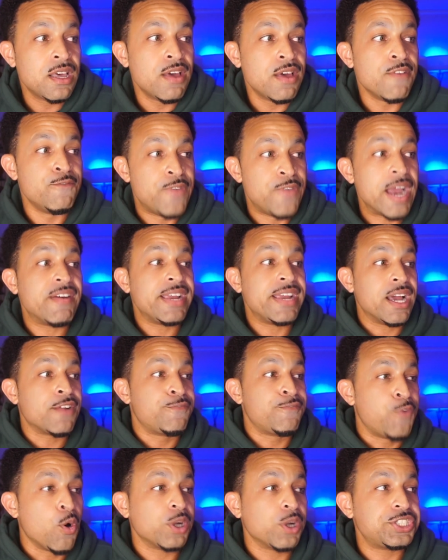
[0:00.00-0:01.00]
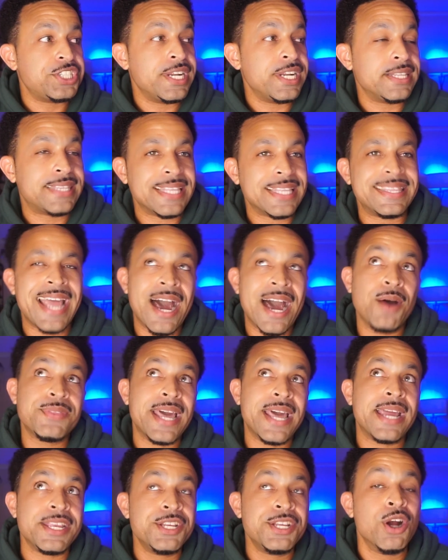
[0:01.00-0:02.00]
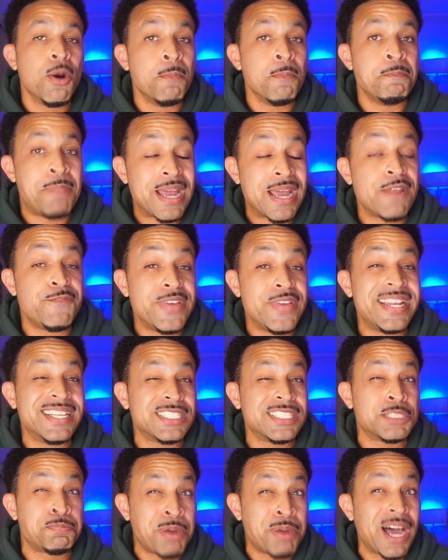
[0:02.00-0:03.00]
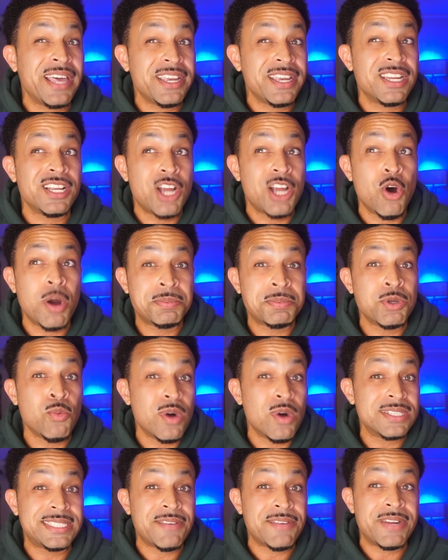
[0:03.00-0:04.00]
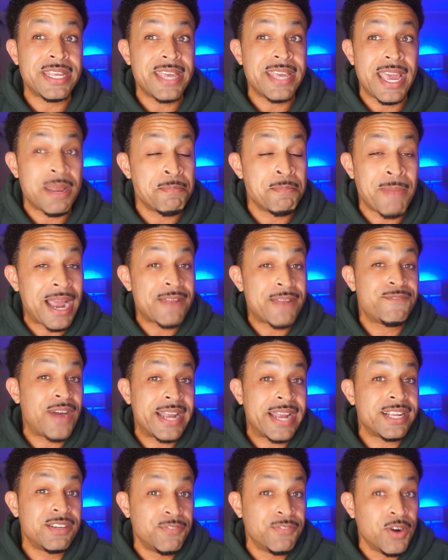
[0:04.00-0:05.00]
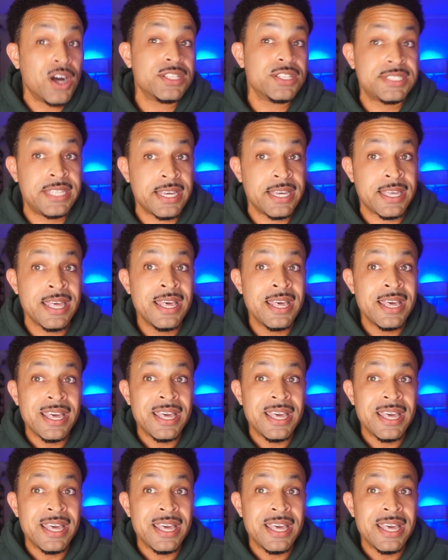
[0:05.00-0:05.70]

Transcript: very unfortunate that now that, you know, Benavidez is probably going to go up to 178, might fight Gvozdyk,